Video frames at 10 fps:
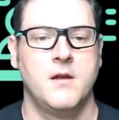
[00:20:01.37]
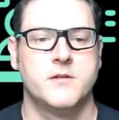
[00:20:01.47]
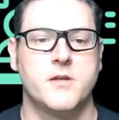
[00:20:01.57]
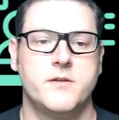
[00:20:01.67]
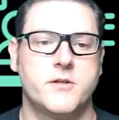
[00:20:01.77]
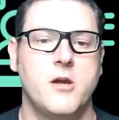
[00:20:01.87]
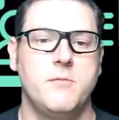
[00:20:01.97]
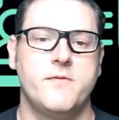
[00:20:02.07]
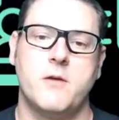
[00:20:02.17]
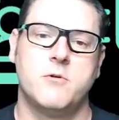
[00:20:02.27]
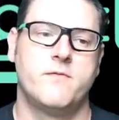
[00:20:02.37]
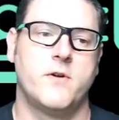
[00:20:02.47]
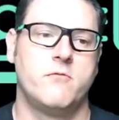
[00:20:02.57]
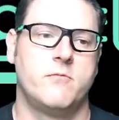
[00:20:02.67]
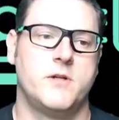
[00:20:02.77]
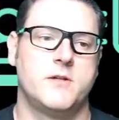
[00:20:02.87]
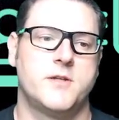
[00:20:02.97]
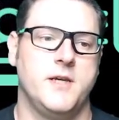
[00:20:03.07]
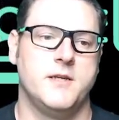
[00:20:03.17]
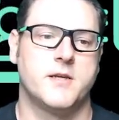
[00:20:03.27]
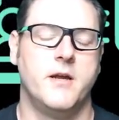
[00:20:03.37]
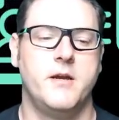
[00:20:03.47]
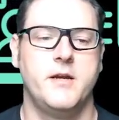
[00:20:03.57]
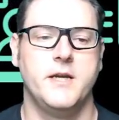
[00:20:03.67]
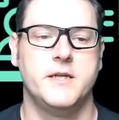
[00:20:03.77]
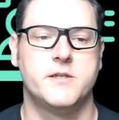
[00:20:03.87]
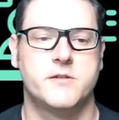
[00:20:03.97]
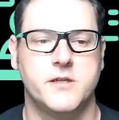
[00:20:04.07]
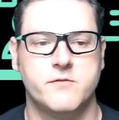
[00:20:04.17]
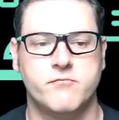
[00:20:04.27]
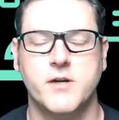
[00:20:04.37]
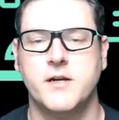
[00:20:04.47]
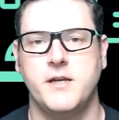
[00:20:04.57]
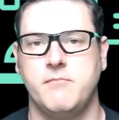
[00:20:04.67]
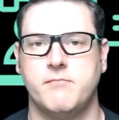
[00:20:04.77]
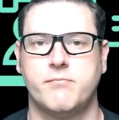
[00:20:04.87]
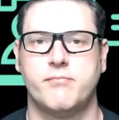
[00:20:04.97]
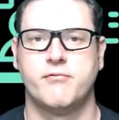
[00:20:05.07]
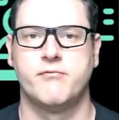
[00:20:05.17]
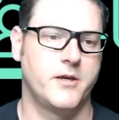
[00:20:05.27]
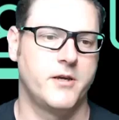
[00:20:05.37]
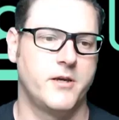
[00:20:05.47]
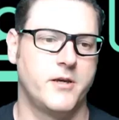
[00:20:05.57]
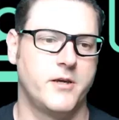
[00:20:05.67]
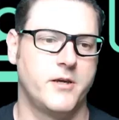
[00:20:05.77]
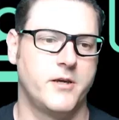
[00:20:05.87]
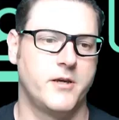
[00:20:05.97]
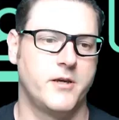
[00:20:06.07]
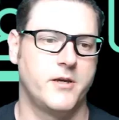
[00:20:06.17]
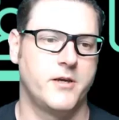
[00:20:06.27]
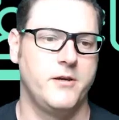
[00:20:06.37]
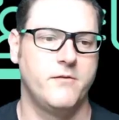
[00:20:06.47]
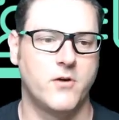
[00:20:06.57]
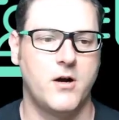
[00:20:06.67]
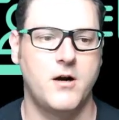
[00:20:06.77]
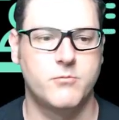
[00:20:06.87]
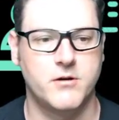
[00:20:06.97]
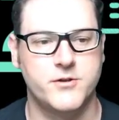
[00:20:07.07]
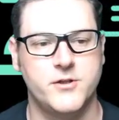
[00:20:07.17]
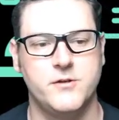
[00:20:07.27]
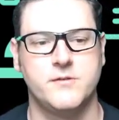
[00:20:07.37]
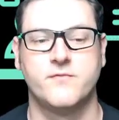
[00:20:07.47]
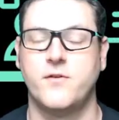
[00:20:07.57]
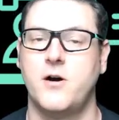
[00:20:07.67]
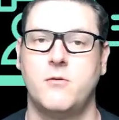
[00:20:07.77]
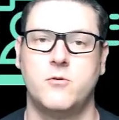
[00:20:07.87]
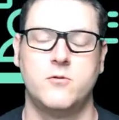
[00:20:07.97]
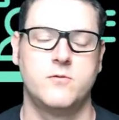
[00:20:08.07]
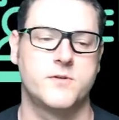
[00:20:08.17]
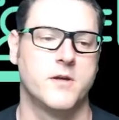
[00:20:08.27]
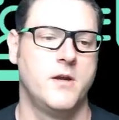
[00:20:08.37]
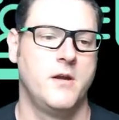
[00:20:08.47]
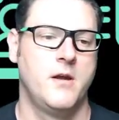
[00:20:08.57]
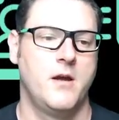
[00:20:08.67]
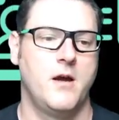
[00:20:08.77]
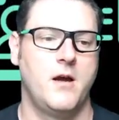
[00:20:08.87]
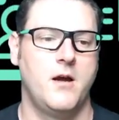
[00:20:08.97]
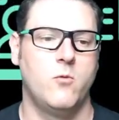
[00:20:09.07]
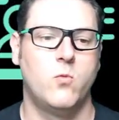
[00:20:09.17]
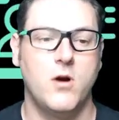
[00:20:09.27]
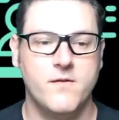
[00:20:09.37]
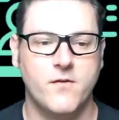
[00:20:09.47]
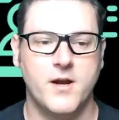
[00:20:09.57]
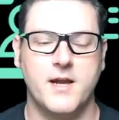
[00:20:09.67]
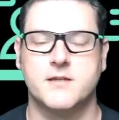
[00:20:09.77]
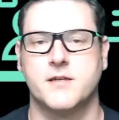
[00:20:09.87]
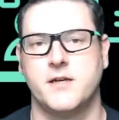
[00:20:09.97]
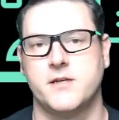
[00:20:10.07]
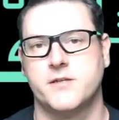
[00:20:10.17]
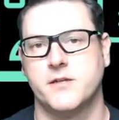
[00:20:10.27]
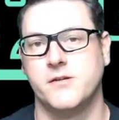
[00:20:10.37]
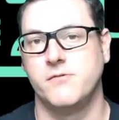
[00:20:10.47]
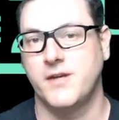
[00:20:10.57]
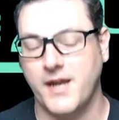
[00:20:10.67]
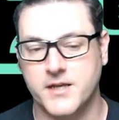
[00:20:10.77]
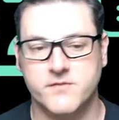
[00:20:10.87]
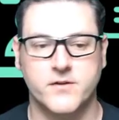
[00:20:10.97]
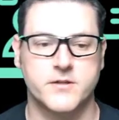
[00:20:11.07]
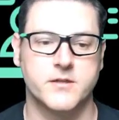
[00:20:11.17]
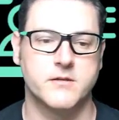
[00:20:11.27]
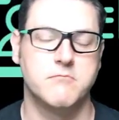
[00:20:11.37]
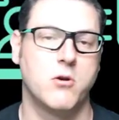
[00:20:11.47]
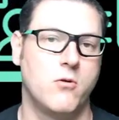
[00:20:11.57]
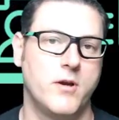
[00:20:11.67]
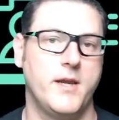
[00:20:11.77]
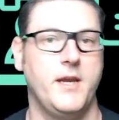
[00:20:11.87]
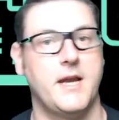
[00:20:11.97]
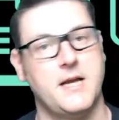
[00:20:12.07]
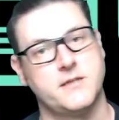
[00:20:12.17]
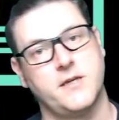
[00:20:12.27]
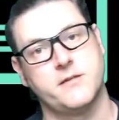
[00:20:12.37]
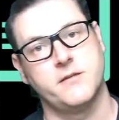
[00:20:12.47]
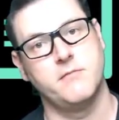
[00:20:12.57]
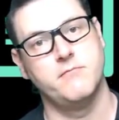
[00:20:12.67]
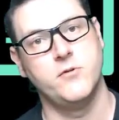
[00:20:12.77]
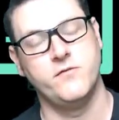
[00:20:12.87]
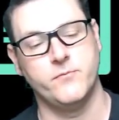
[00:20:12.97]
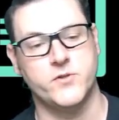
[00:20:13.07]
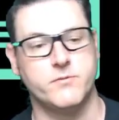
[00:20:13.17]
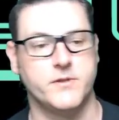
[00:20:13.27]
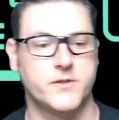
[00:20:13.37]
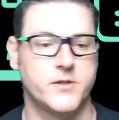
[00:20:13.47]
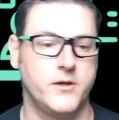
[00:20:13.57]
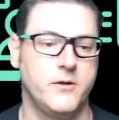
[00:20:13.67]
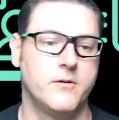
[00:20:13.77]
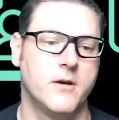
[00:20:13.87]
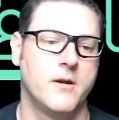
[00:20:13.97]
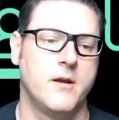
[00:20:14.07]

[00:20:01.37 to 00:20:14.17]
So the scope of network vulnerabilities is really pretty enormous. So you've got hardware issues, firewalls, Wi-Fi access, so guest versus employee access, and then moving between the two.